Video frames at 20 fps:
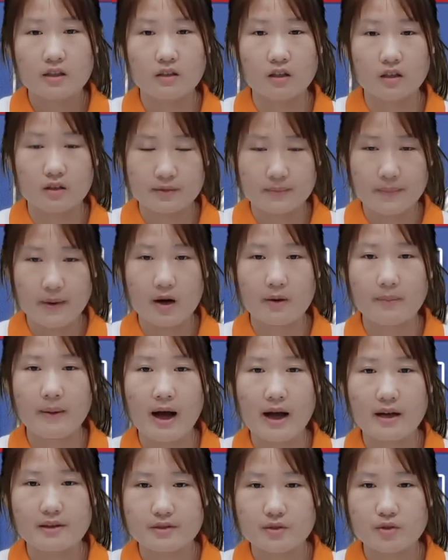the spare
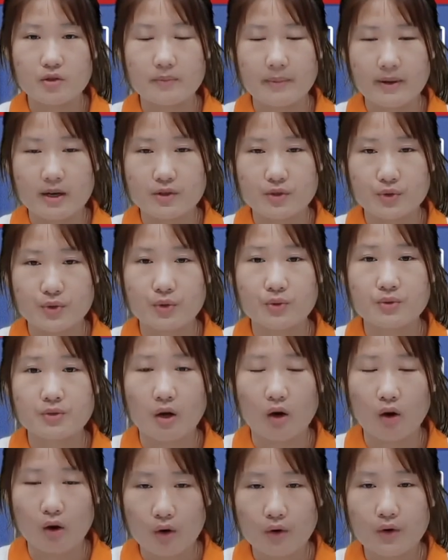parts, you'd better to use
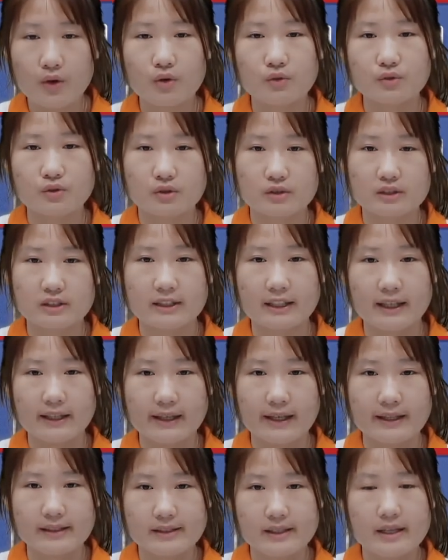oil to
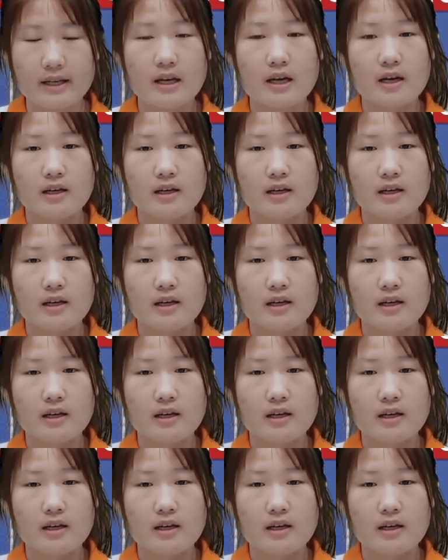clean it.